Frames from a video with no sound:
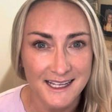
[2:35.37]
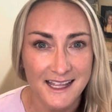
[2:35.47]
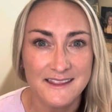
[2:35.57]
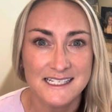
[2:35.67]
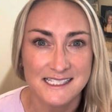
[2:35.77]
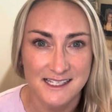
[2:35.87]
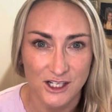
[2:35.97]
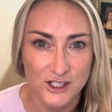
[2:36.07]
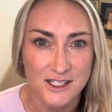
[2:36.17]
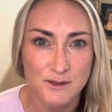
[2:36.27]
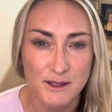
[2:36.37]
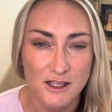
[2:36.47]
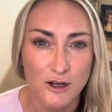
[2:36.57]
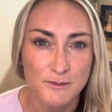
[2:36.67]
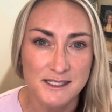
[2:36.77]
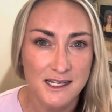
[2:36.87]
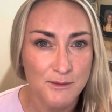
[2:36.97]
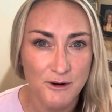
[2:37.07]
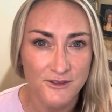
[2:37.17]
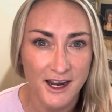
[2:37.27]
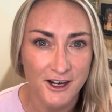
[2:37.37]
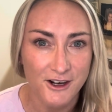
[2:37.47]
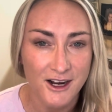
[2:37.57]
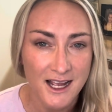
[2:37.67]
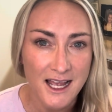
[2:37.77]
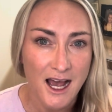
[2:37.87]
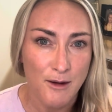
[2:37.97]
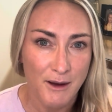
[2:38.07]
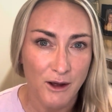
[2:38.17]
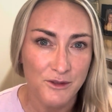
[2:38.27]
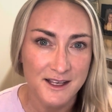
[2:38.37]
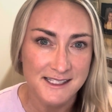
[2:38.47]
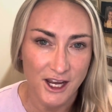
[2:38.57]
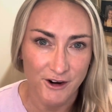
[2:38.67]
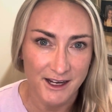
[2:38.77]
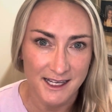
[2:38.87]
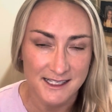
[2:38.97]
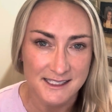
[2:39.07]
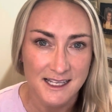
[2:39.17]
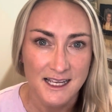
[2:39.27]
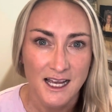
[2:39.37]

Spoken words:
in the discussions with the home study provider about these areas,